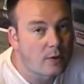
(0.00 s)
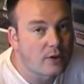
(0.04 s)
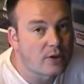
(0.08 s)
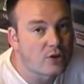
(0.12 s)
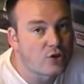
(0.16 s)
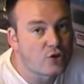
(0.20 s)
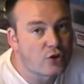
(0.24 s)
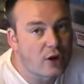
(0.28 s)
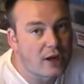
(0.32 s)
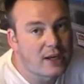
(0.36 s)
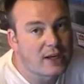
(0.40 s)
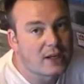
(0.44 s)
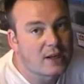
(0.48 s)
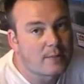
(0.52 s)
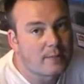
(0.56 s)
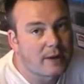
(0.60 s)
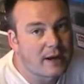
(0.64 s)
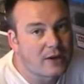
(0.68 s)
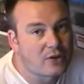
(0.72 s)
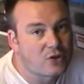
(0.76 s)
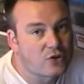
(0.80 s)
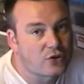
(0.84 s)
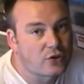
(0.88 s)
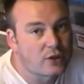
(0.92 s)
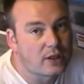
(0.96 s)
When you're draining a
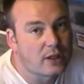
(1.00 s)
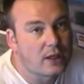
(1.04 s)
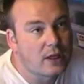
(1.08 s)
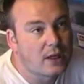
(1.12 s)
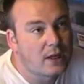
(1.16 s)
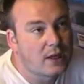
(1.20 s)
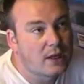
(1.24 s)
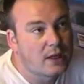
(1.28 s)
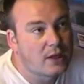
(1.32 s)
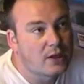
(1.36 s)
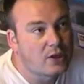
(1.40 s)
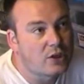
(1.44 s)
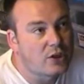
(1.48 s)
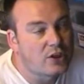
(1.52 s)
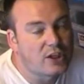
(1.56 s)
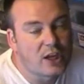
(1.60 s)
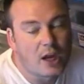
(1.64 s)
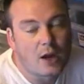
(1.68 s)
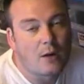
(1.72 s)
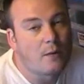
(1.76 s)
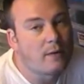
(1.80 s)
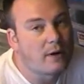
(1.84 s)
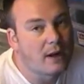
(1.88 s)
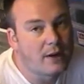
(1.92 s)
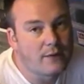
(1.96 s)
battery, you
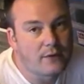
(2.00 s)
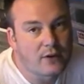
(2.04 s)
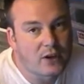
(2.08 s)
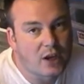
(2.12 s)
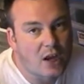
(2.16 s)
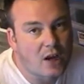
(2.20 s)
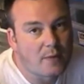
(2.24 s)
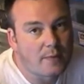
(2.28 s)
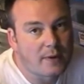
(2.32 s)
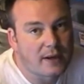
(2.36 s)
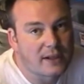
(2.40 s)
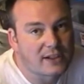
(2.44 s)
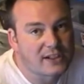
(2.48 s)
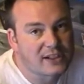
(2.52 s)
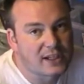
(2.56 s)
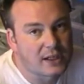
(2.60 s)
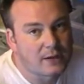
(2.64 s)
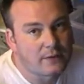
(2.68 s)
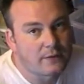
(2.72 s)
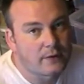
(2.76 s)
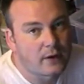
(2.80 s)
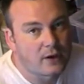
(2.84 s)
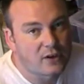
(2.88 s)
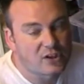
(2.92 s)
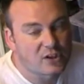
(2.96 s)
don't ever go past
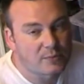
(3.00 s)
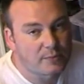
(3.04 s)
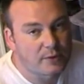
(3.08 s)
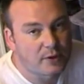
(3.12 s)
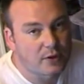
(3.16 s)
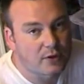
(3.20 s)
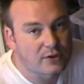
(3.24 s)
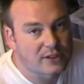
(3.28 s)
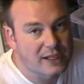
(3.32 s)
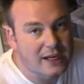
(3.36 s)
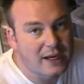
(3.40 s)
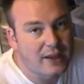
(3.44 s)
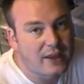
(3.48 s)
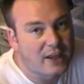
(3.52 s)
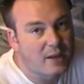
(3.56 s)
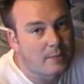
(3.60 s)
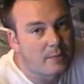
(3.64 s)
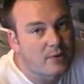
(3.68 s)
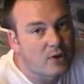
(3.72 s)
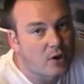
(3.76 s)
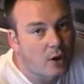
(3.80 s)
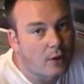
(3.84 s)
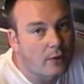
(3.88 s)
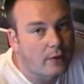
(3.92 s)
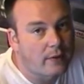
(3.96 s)
10 volts because
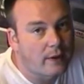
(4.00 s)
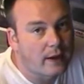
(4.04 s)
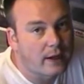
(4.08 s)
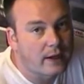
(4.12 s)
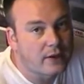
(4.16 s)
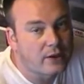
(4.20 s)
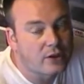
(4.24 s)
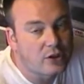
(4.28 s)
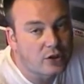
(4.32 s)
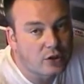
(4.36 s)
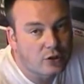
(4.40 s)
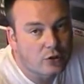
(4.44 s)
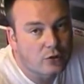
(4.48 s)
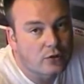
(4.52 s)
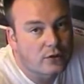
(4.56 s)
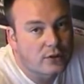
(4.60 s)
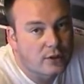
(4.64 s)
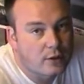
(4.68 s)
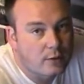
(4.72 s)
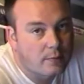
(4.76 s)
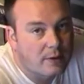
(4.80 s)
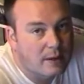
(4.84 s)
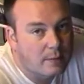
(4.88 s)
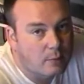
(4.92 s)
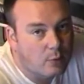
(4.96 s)
anything beyond that, you could
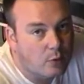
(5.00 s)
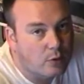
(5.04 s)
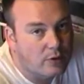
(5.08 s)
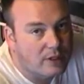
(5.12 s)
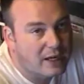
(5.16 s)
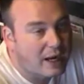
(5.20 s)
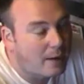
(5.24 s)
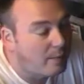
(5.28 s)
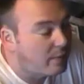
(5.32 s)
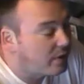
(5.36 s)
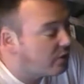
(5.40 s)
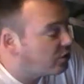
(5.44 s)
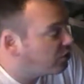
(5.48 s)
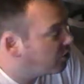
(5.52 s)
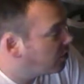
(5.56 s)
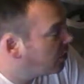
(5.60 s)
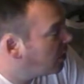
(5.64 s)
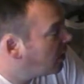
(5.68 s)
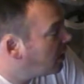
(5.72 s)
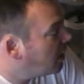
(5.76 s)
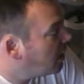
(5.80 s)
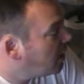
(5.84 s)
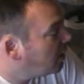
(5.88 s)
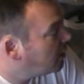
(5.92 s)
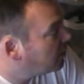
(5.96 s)
do a bit more damage.
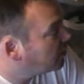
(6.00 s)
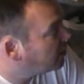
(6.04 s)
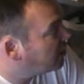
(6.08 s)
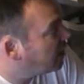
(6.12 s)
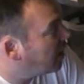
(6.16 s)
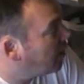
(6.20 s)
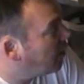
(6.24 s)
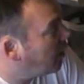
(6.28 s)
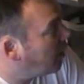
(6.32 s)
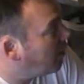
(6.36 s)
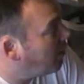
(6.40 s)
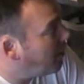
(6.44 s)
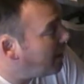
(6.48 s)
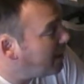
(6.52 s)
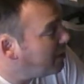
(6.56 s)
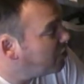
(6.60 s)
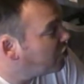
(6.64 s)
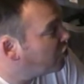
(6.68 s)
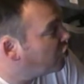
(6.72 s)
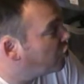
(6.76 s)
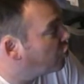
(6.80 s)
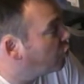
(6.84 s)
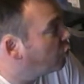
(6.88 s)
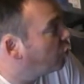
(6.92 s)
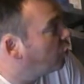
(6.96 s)
So I
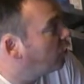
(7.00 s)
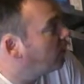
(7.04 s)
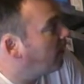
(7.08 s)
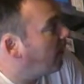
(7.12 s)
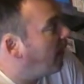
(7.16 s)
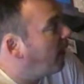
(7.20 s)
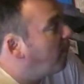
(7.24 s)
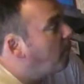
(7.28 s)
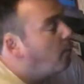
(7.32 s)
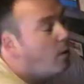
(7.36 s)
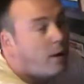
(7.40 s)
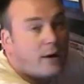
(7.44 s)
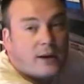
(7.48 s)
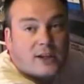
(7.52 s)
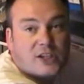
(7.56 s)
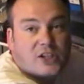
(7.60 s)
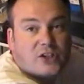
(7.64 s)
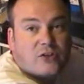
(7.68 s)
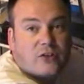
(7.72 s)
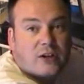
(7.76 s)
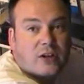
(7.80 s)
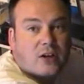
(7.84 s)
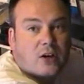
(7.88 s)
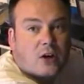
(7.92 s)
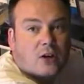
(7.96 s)
make sure I
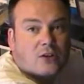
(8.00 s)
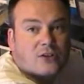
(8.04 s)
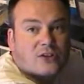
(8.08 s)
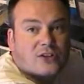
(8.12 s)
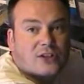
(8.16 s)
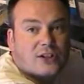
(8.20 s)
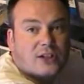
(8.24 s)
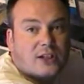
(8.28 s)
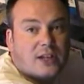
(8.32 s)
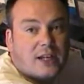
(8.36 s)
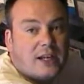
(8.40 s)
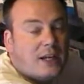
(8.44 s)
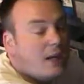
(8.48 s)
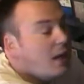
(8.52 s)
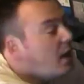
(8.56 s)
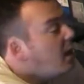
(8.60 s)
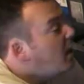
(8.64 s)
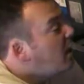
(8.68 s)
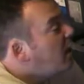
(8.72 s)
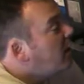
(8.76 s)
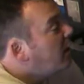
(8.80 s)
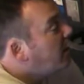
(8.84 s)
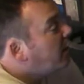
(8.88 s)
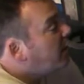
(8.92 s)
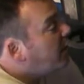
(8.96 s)
monitor it constantly.
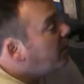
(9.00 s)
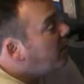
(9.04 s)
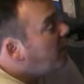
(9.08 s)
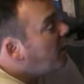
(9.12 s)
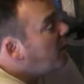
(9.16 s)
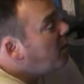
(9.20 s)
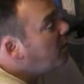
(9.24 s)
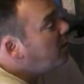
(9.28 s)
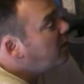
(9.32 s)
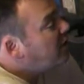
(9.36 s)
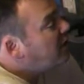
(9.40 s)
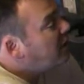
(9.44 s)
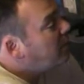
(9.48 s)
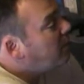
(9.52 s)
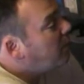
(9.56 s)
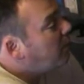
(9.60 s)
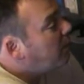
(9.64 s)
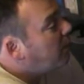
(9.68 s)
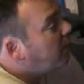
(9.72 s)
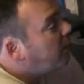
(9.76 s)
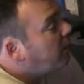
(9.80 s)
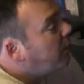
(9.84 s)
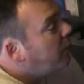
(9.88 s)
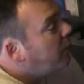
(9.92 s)
At the moment, I'm on